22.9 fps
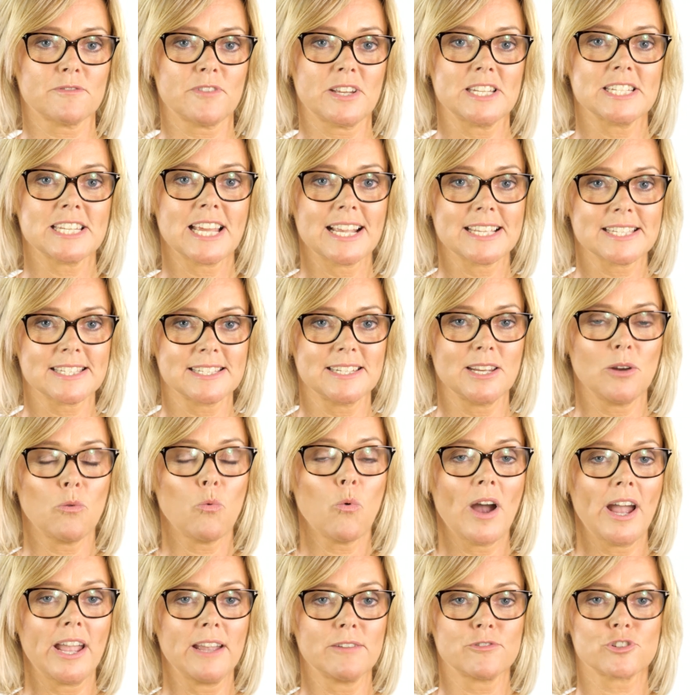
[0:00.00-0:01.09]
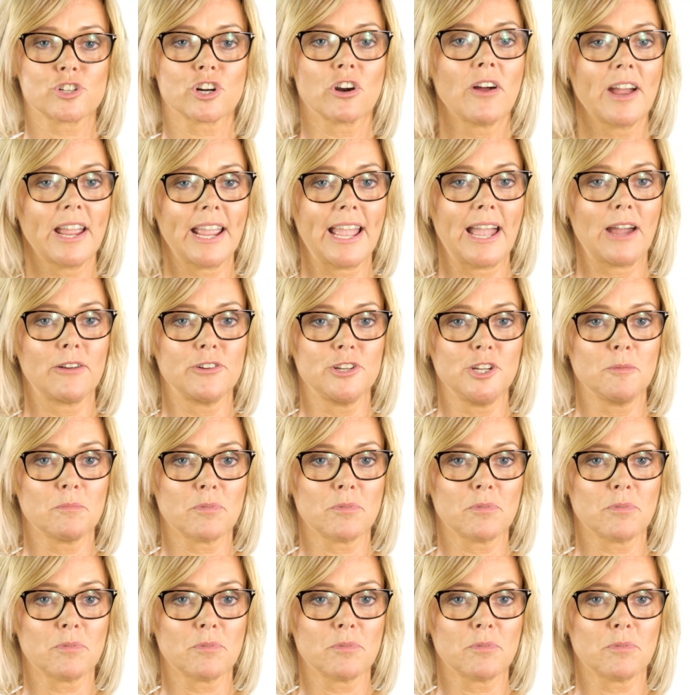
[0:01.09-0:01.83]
Fantastic way of trying out new